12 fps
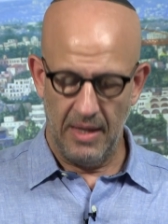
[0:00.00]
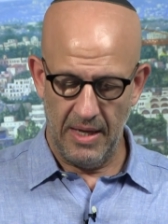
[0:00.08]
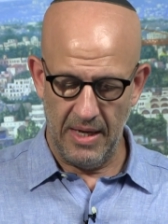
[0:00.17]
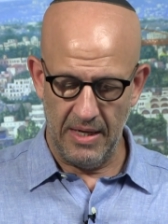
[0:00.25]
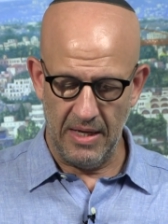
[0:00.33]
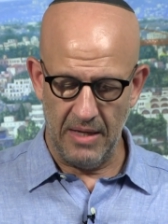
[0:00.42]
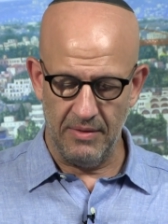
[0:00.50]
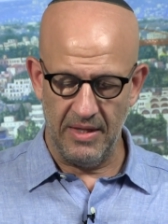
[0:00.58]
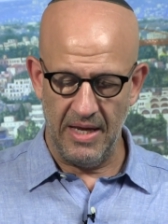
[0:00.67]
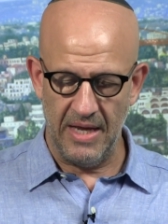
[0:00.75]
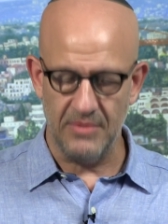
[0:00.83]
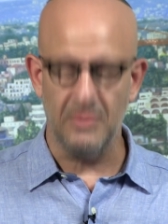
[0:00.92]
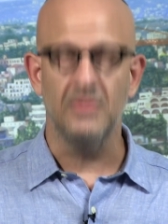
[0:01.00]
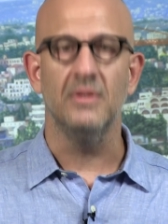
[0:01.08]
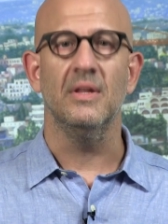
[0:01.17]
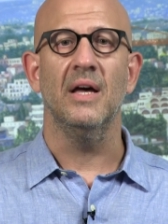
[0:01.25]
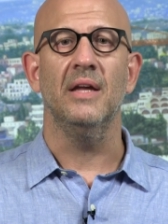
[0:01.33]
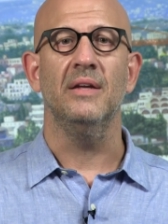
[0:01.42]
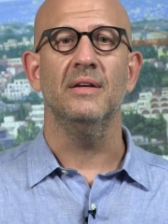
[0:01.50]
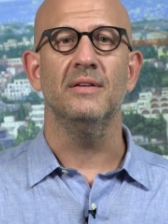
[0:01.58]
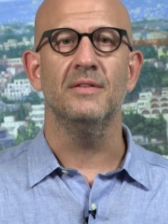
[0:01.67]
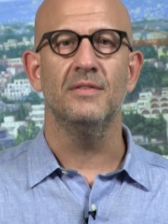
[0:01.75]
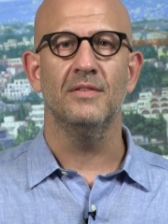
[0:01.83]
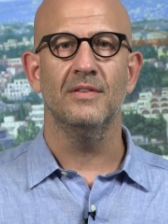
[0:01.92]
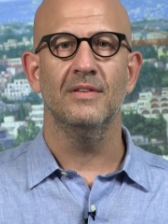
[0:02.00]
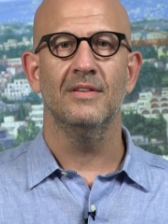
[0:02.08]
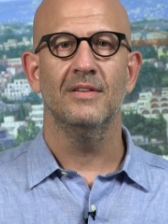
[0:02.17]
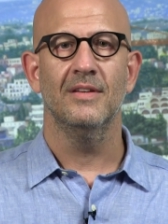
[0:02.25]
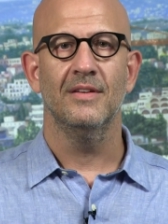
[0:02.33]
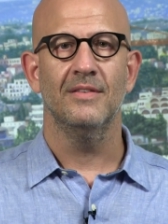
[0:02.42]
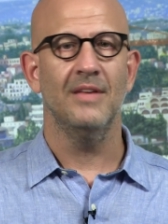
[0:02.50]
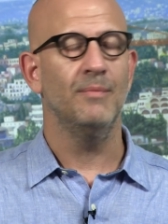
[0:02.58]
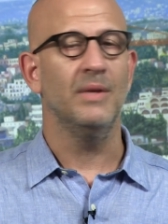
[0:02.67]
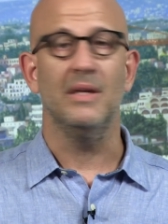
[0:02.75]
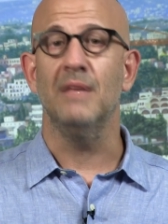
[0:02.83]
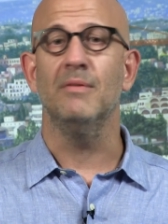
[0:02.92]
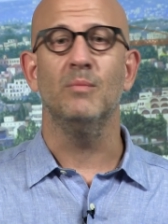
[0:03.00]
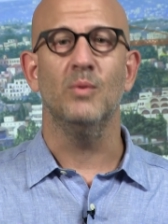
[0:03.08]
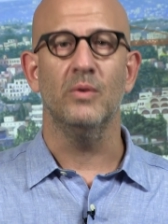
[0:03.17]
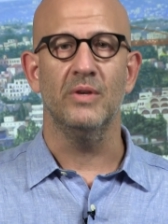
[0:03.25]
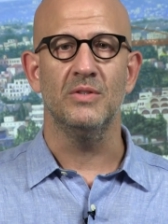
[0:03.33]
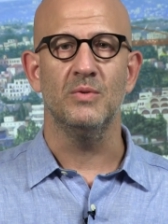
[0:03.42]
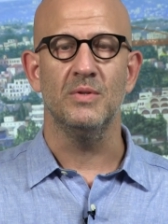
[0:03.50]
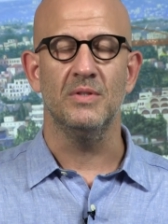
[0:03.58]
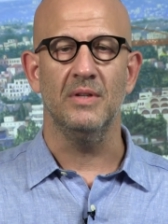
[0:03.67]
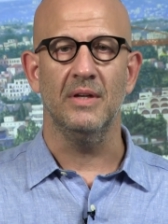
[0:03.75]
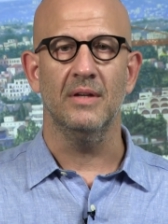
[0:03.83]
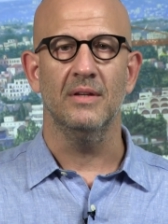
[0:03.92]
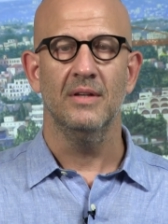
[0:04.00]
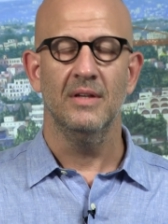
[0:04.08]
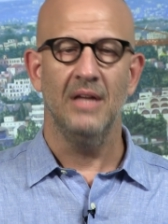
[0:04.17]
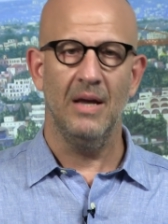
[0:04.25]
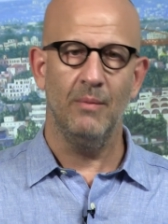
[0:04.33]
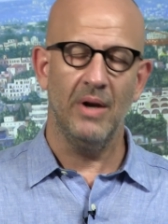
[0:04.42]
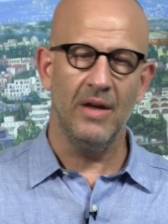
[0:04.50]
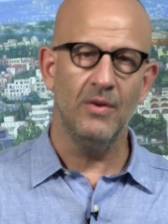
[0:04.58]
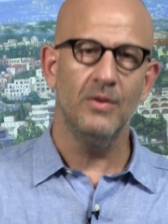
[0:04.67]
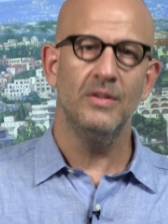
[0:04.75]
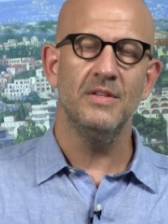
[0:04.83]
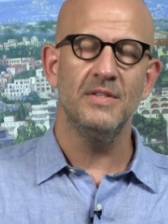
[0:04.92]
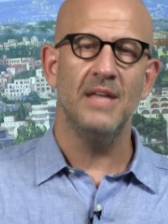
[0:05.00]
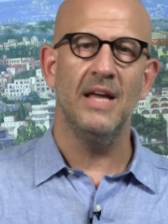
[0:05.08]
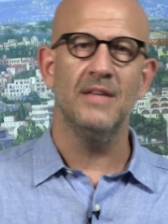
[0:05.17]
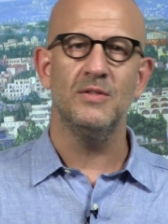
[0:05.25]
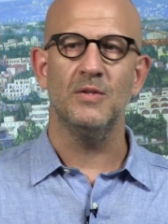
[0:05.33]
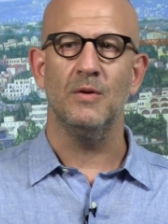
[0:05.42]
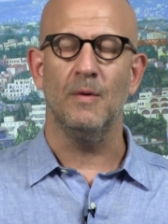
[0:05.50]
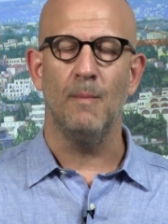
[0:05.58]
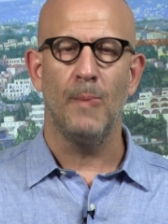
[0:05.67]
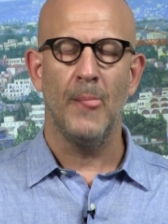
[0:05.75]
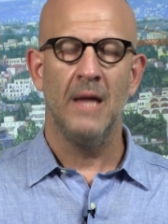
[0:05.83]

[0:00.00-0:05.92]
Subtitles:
And the answer to that is something even more interesting. And when I heard this answer,